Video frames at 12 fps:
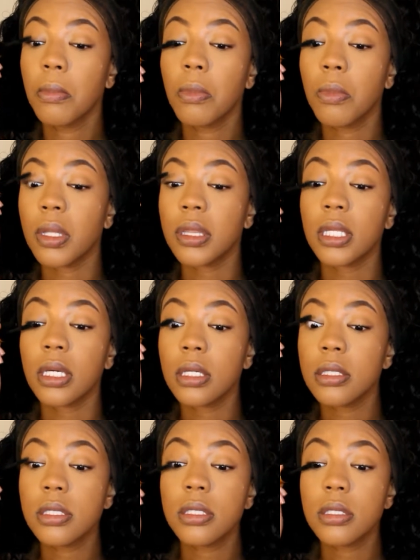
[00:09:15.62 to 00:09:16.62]
with
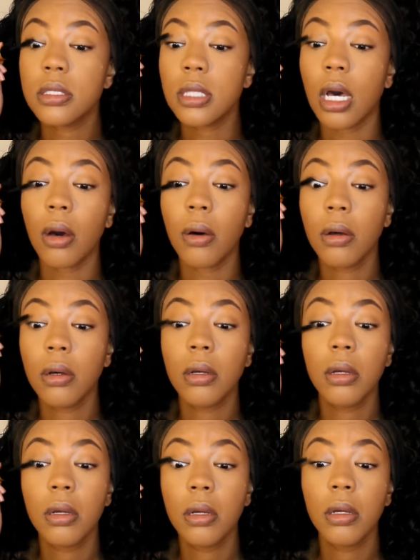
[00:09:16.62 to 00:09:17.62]
these. So
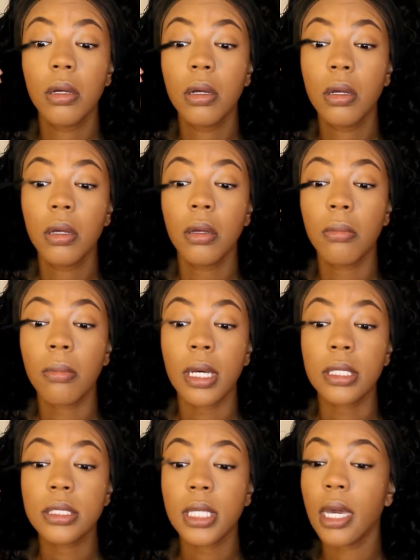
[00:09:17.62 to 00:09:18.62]

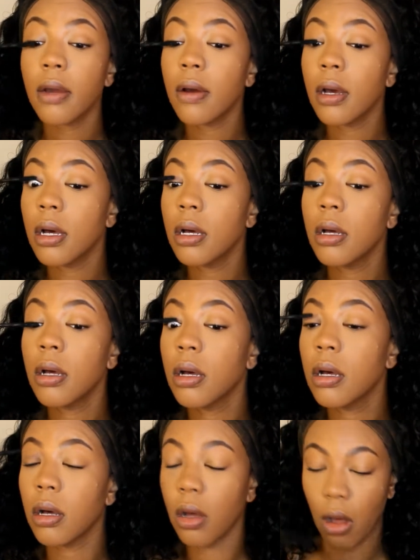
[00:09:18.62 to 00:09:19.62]
mascara
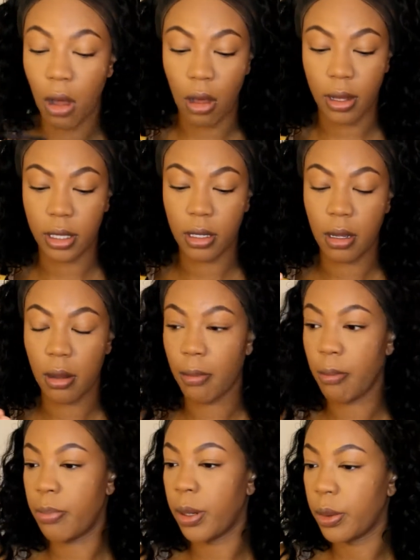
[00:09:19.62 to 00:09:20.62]
on,
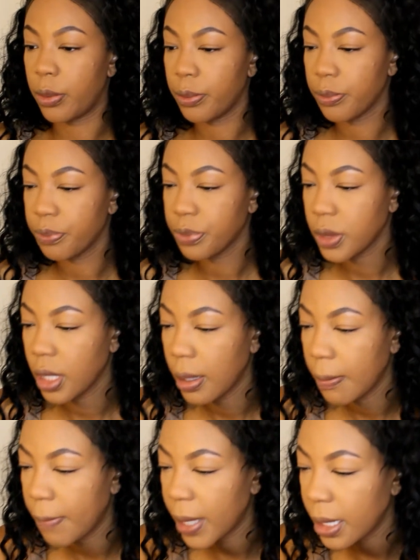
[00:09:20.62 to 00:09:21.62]
boom,
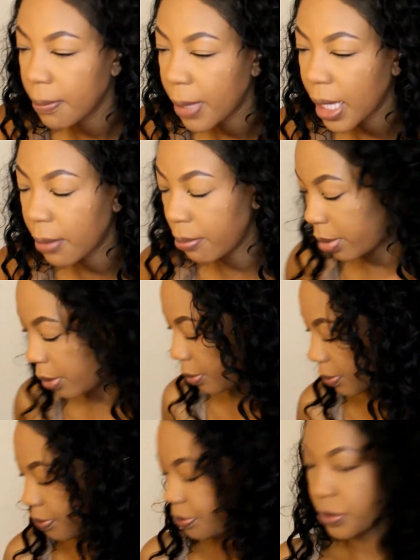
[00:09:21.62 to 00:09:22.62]
bang bang boom,
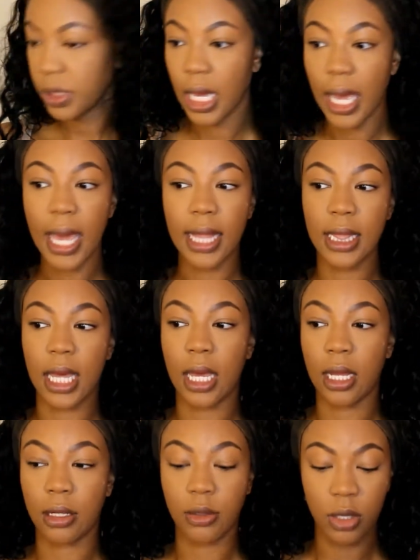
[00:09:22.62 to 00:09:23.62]
and
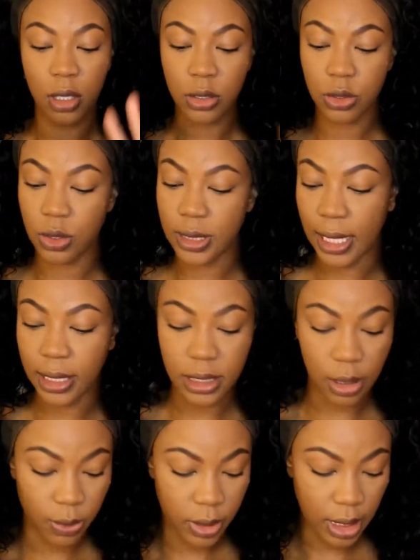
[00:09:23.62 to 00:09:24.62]
then 2 seconds
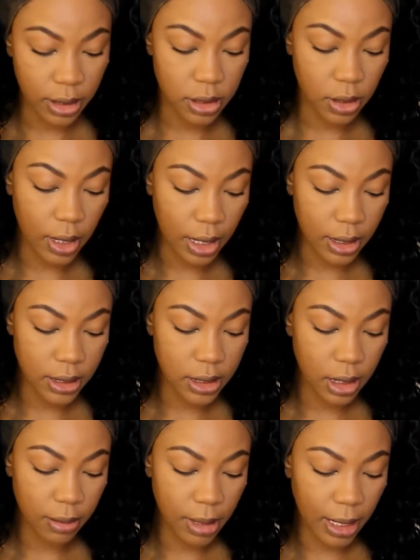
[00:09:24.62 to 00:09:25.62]
and we're done. So yeah, this
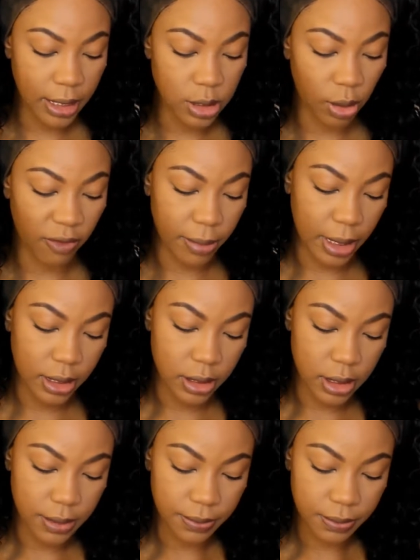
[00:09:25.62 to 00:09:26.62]
took me like 12
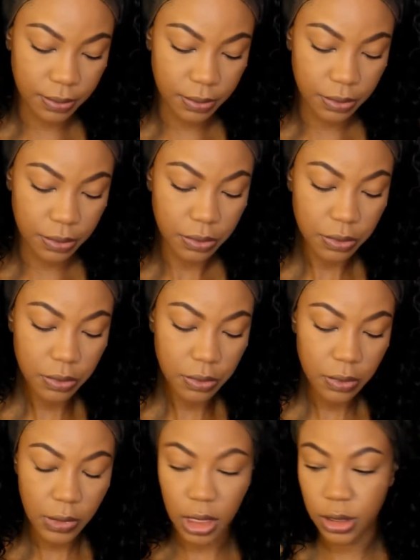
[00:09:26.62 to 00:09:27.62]
minutes
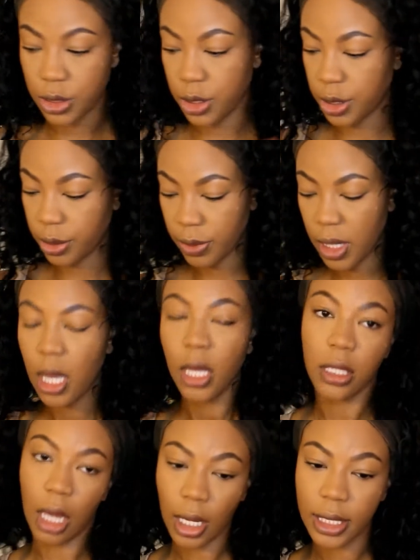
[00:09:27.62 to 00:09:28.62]
to do.
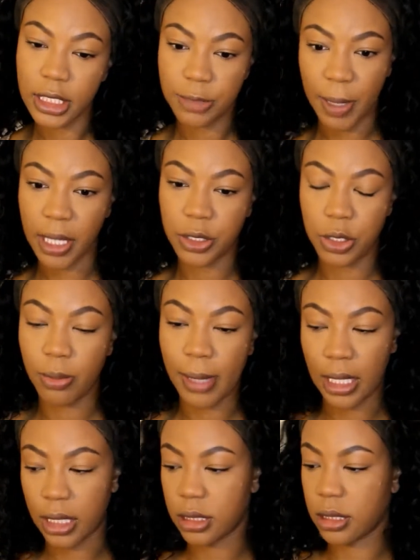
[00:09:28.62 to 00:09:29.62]
Y'all can spare 2
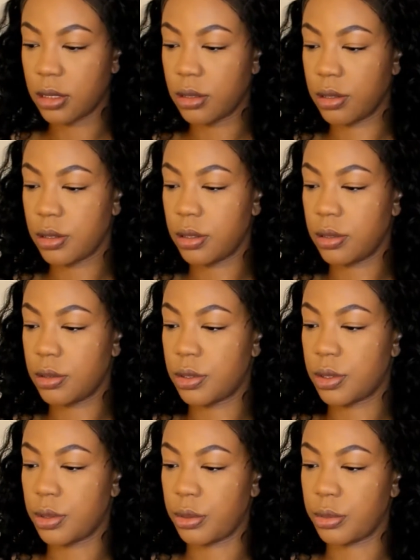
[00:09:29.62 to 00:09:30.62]
minutes.
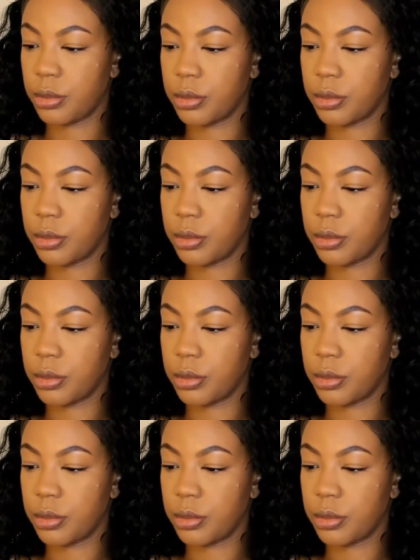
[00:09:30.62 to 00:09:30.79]
Shoot.